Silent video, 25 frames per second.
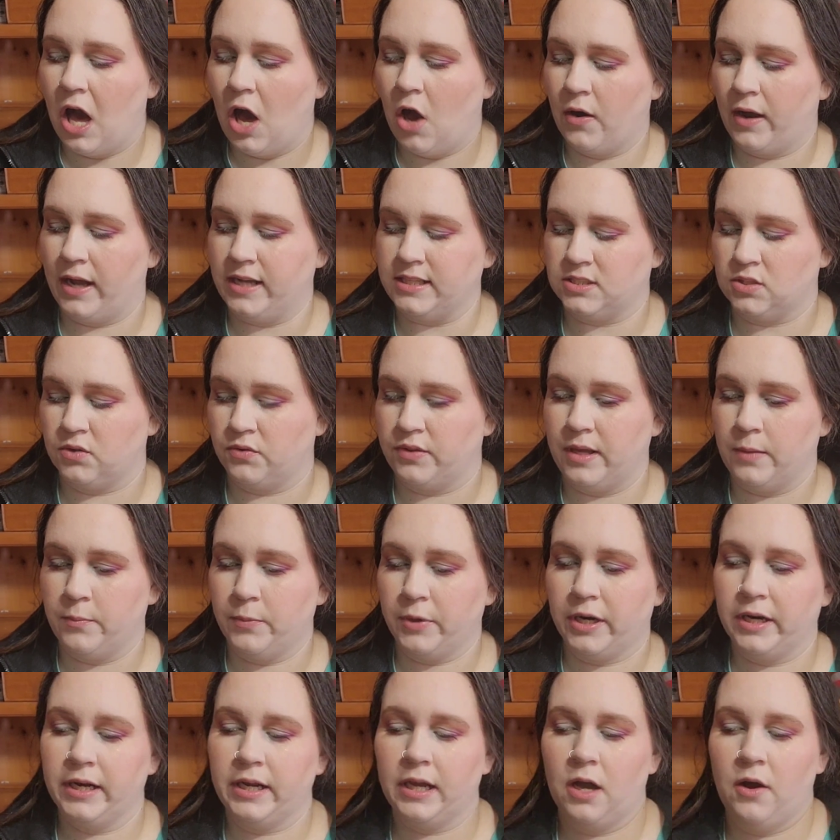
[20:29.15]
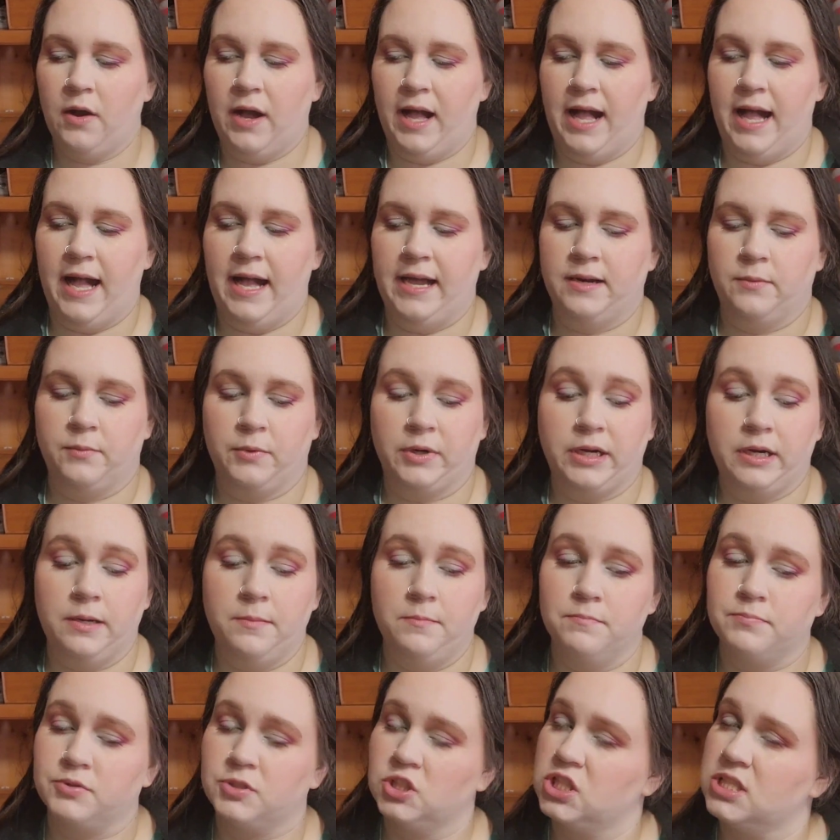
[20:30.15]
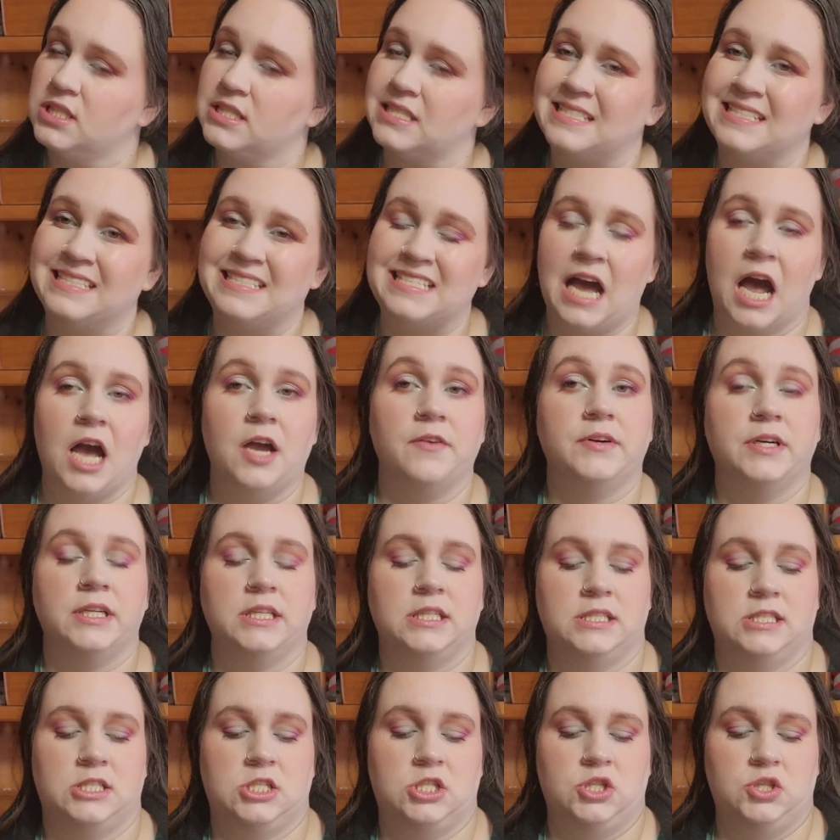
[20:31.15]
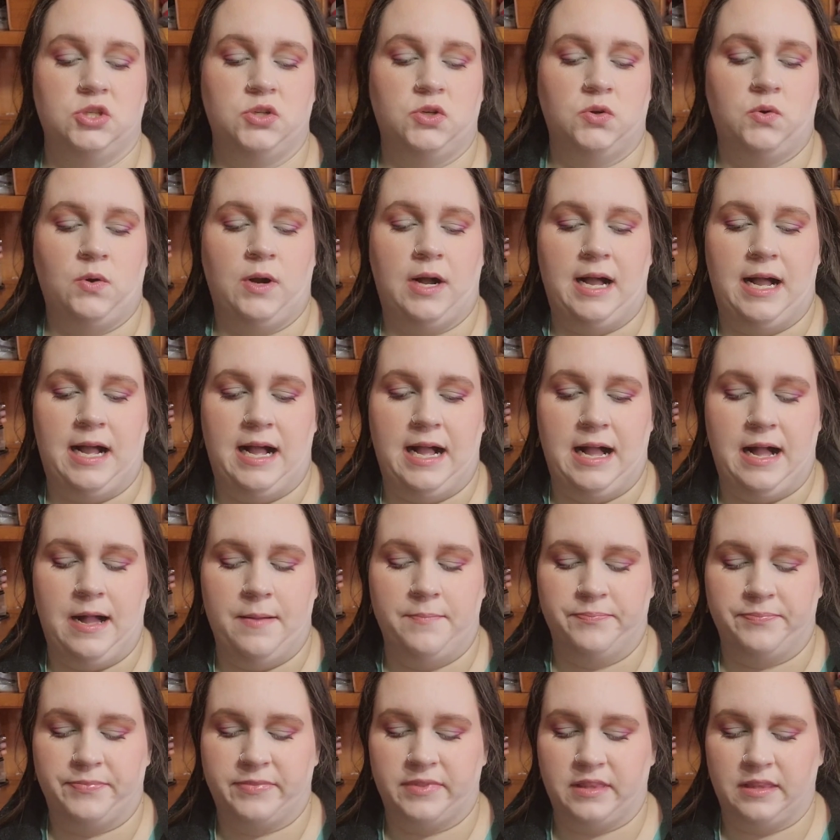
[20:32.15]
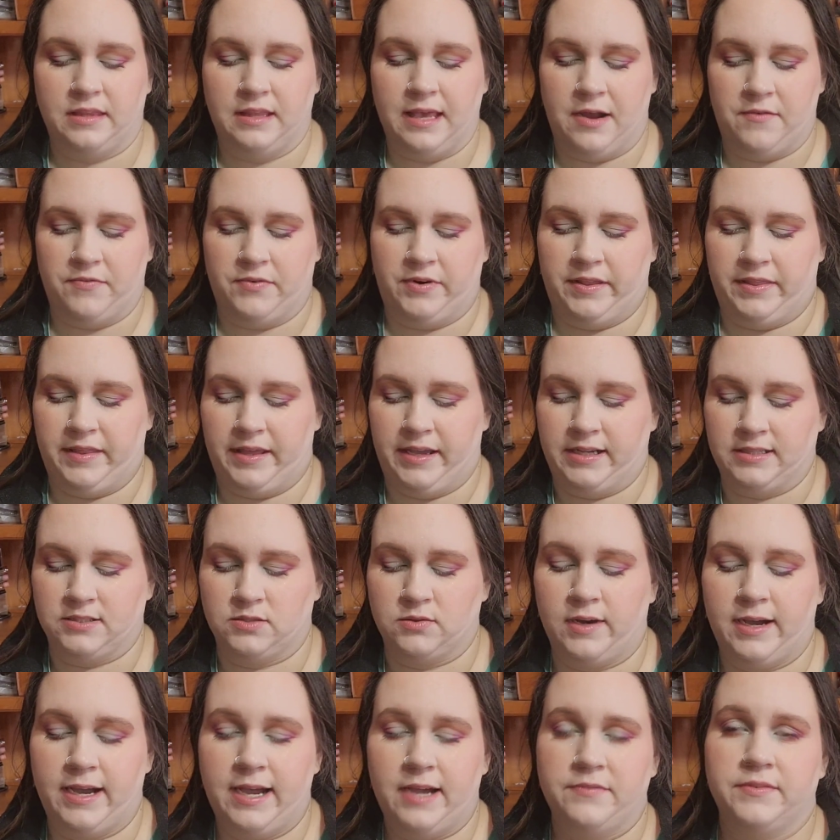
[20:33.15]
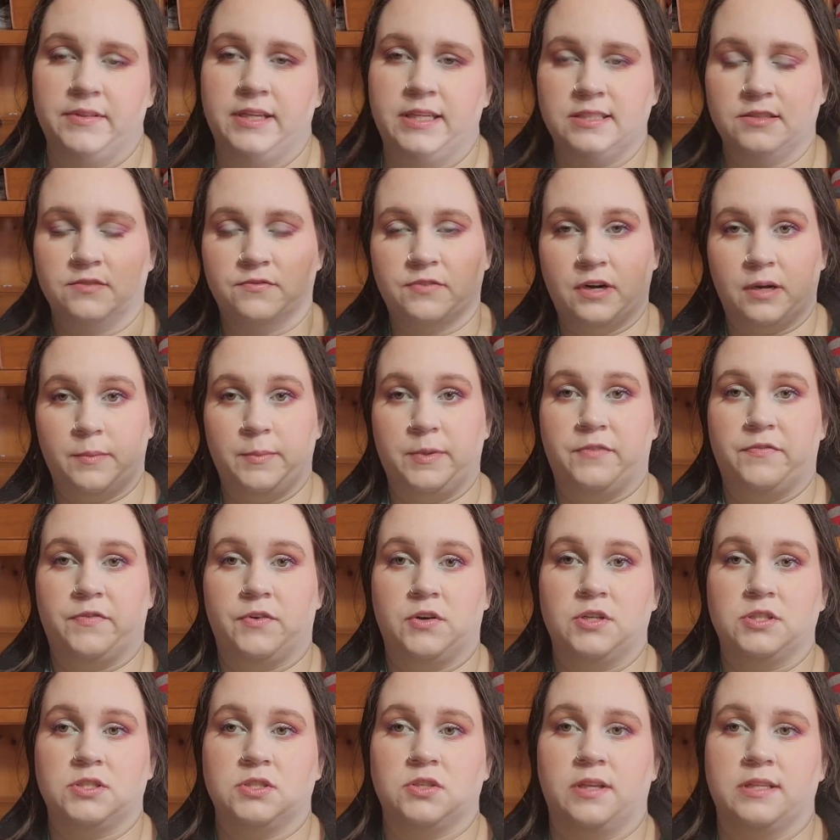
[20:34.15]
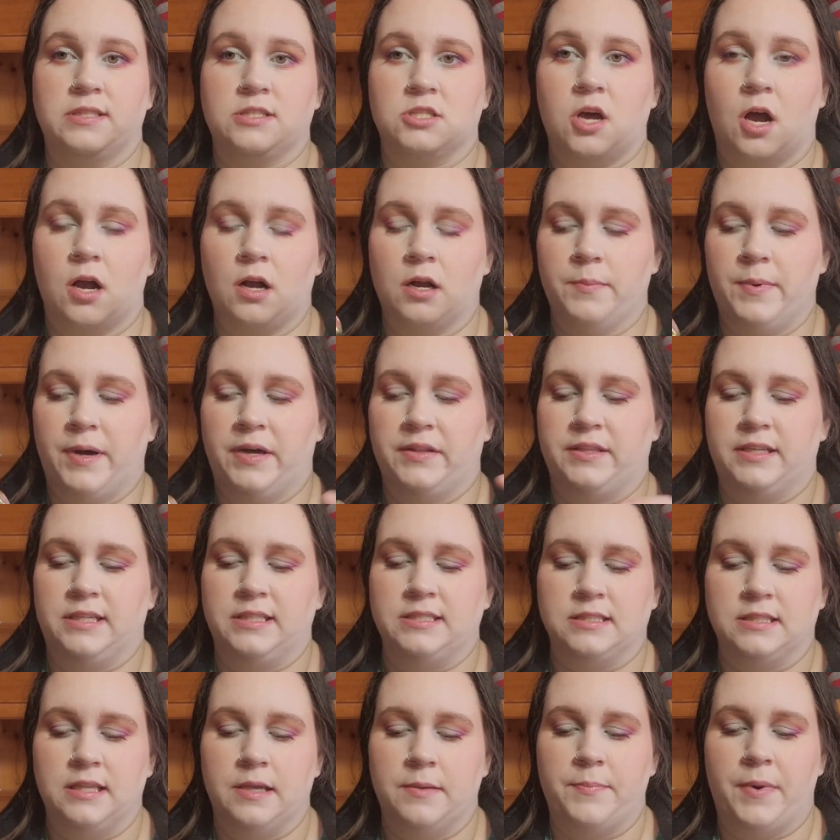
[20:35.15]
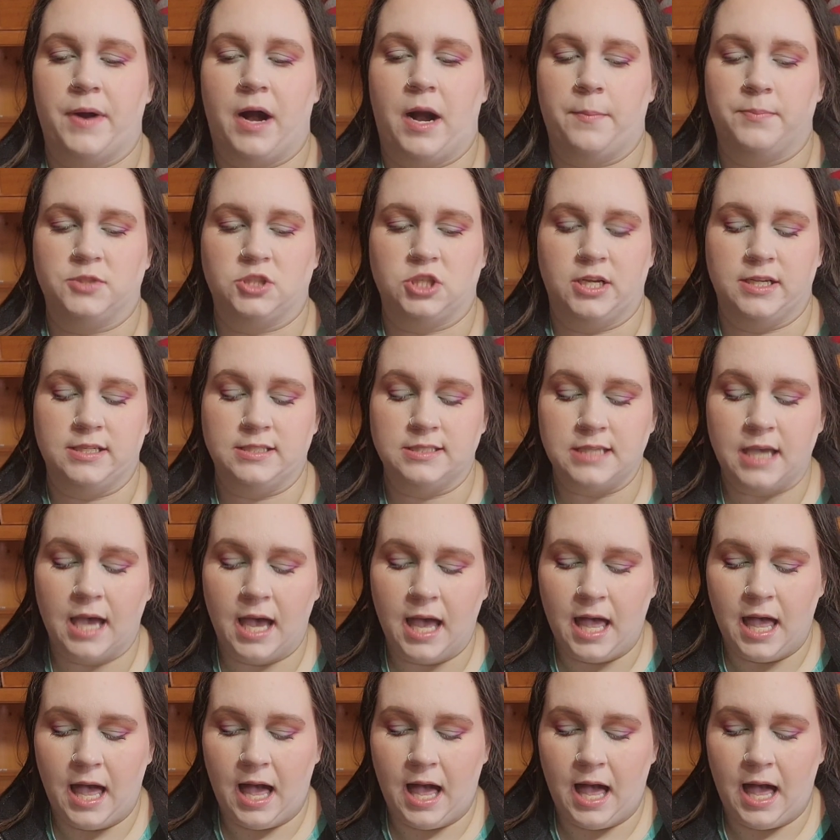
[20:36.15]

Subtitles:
Okay, so then we're gonna go ahead and we're gonna just dive on into everything. So I have these in front of me first, so let's talk about these lip options.